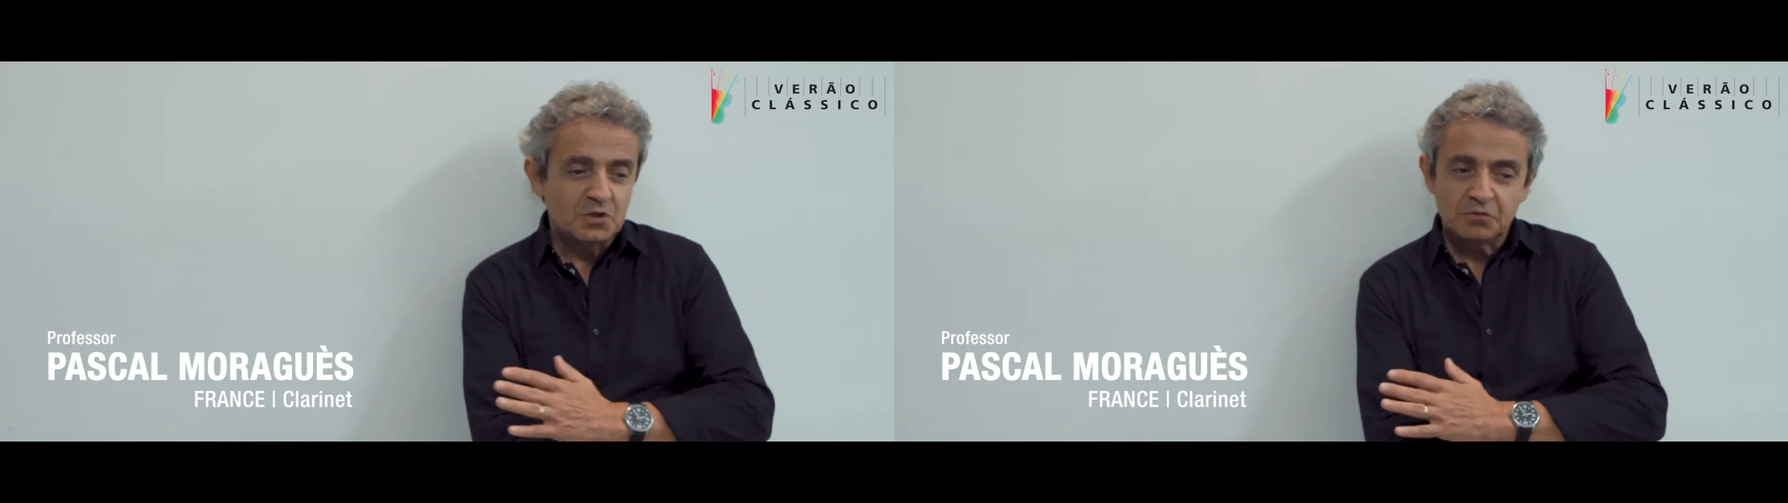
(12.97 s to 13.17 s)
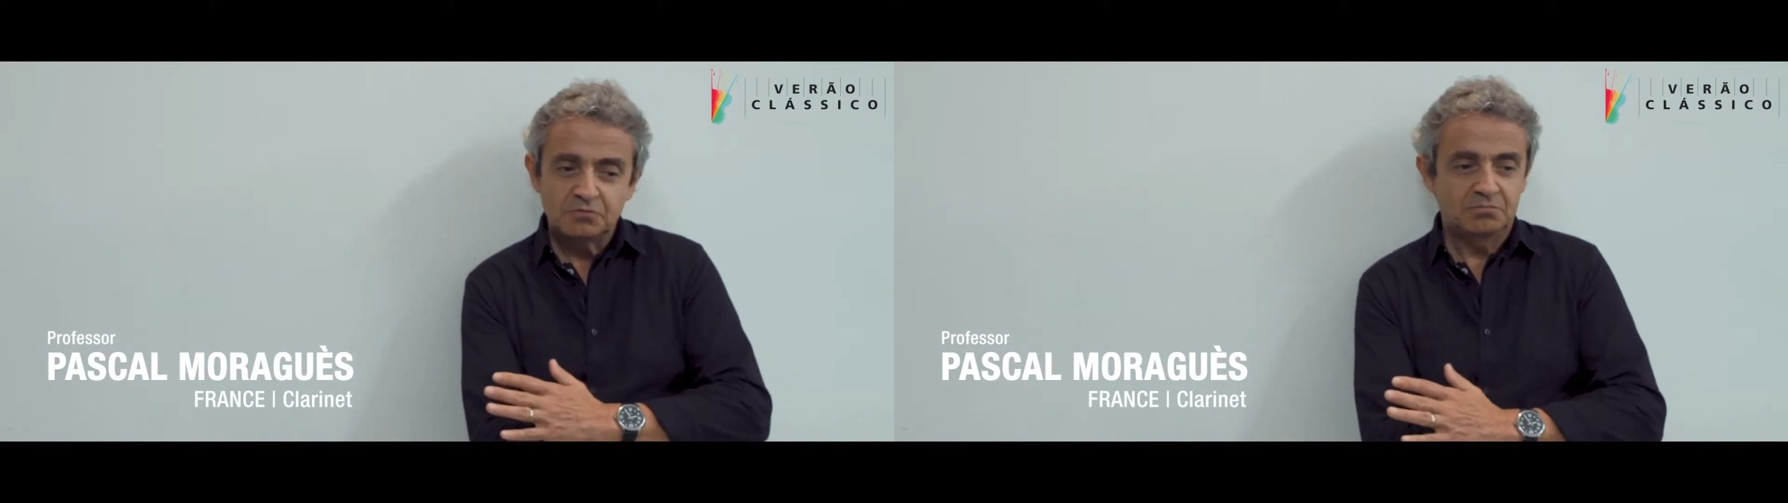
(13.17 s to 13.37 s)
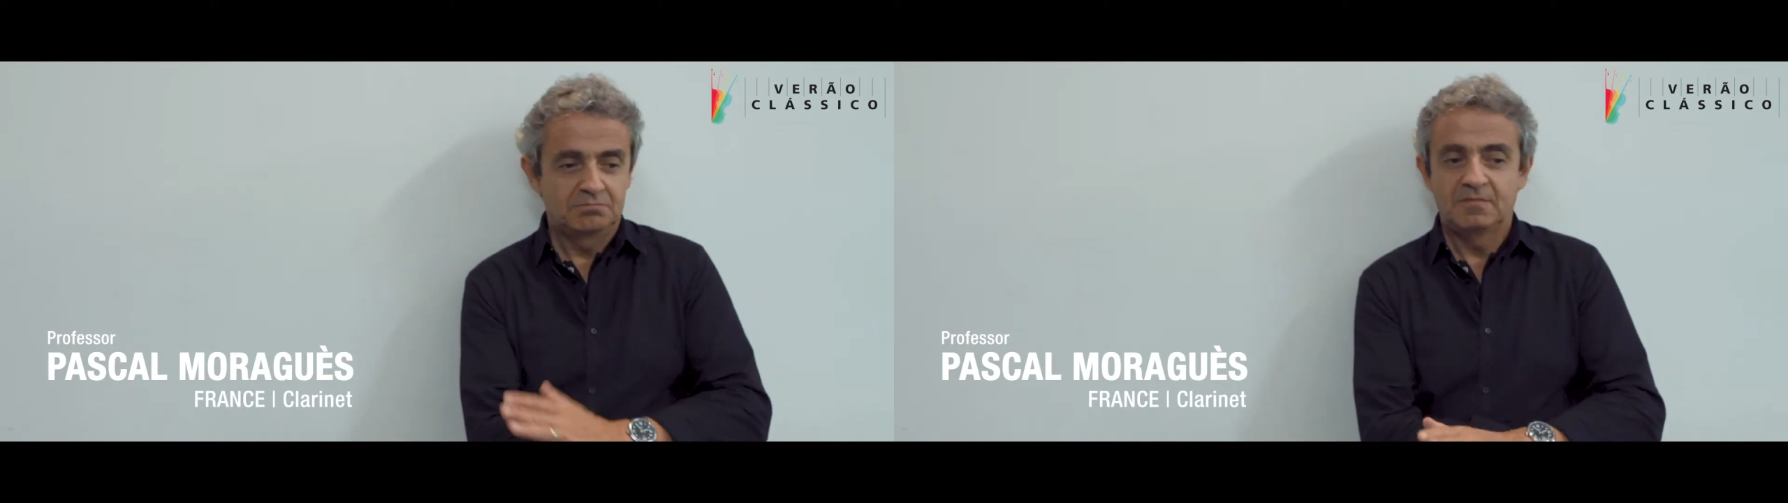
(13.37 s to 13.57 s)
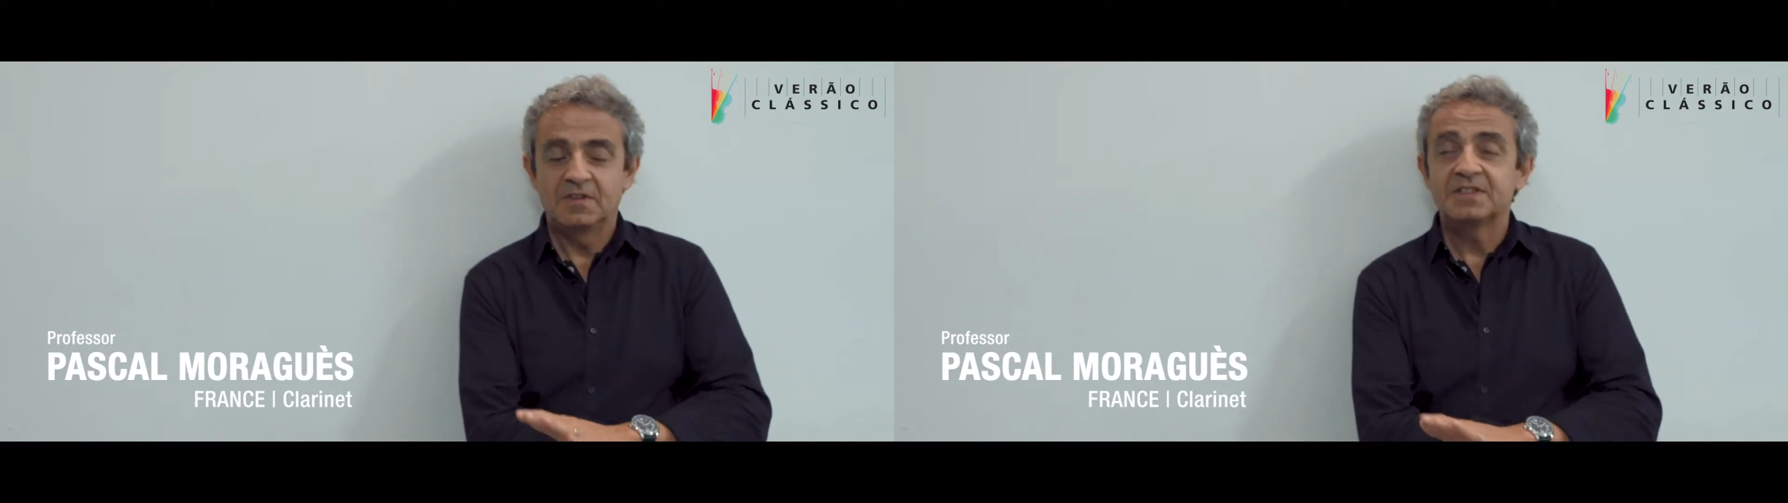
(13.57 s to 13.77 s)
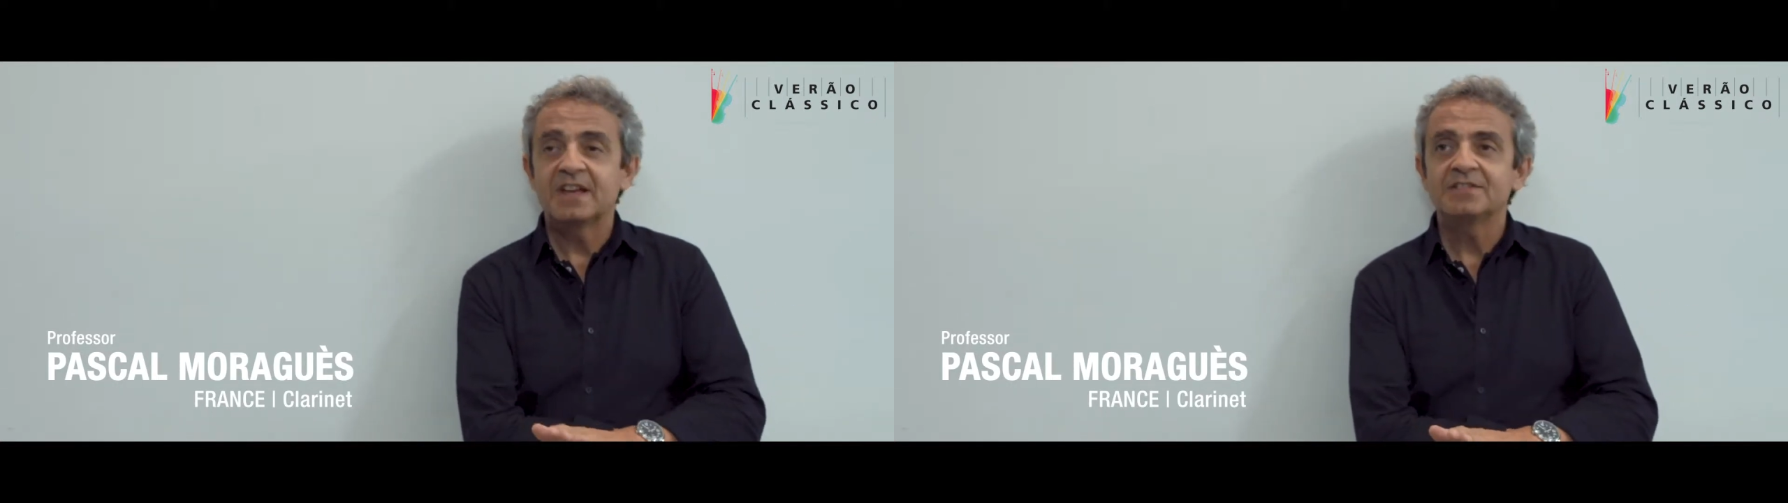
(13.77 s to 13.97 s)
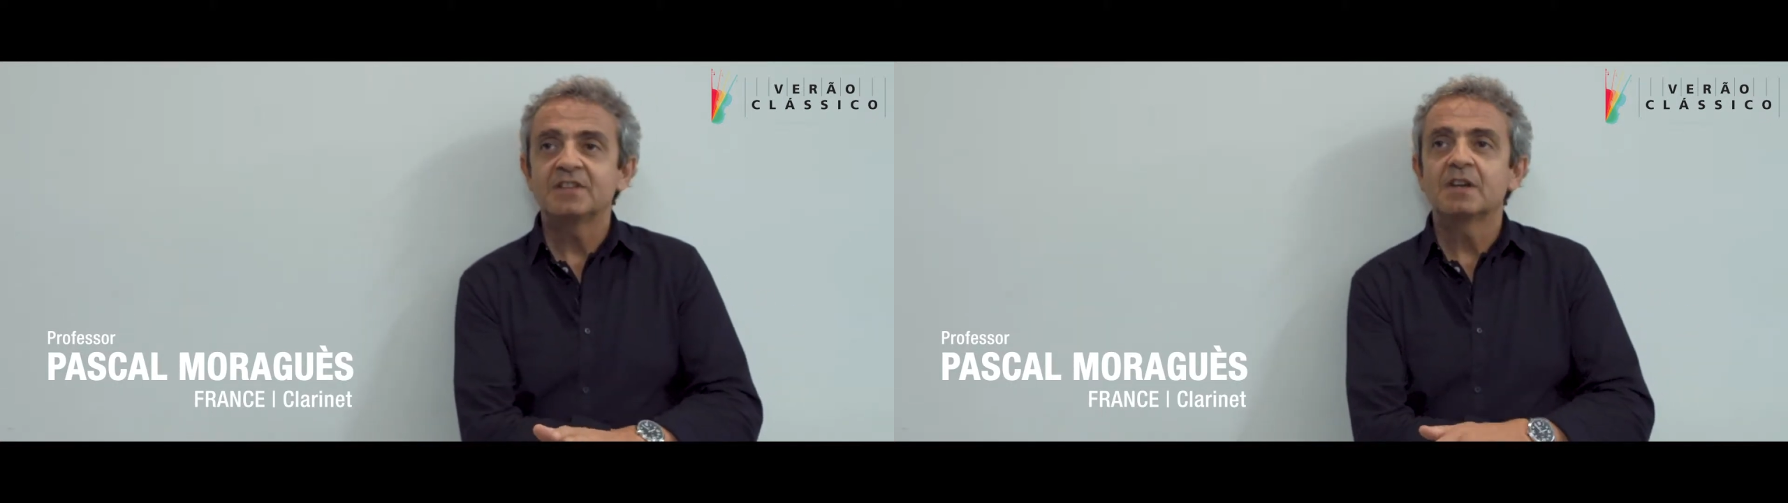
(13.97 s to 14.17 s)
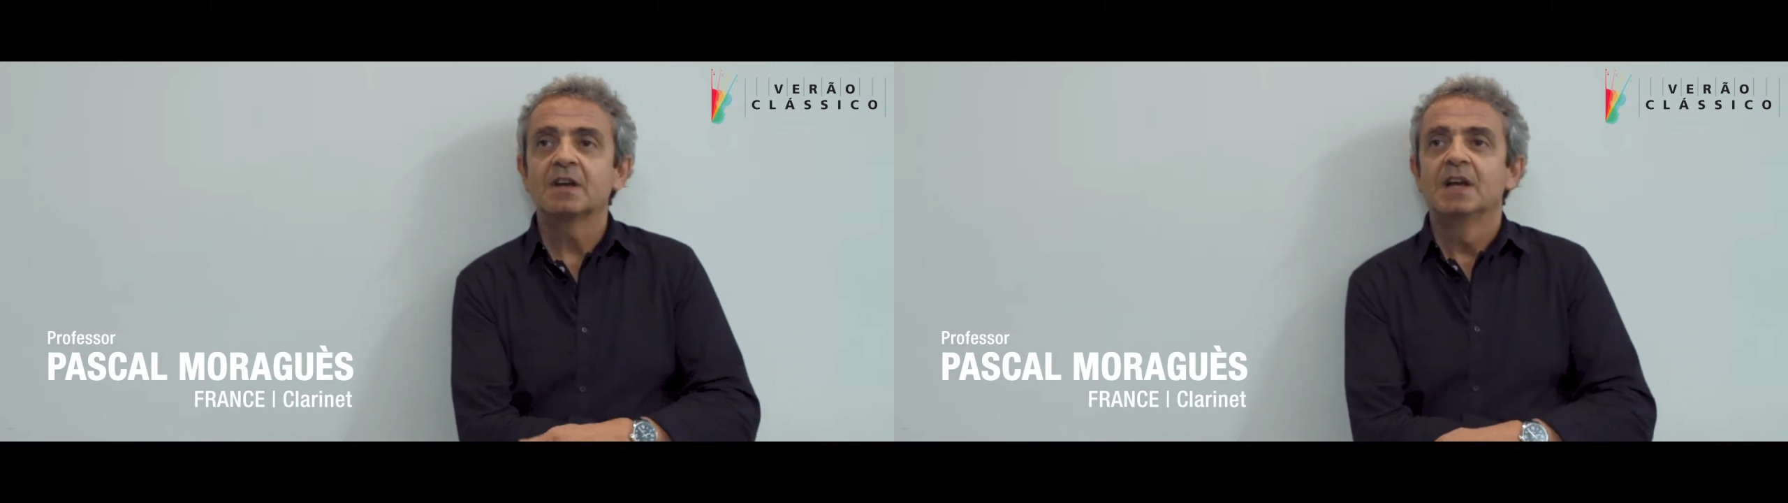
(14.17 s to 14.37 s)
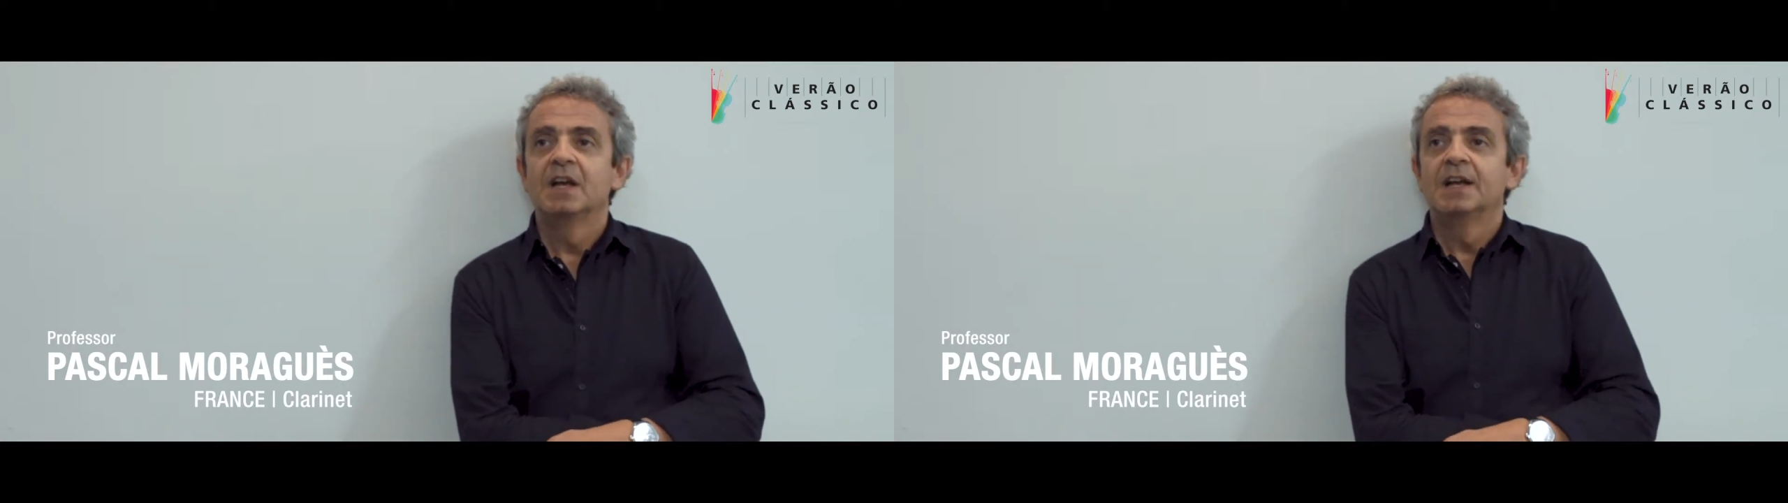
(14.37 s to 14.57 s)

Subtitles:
just fantastic,